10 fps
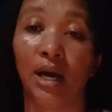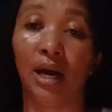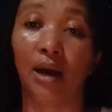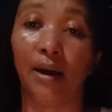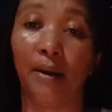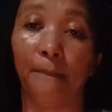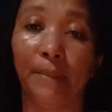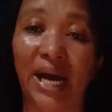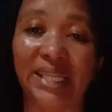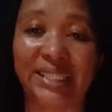
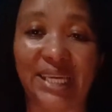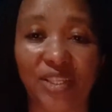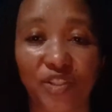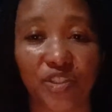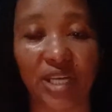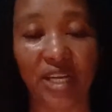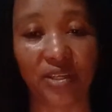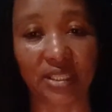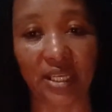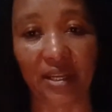I tend to
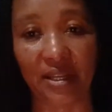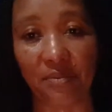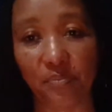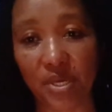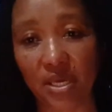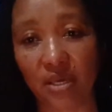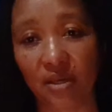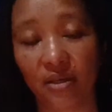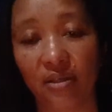just let them be,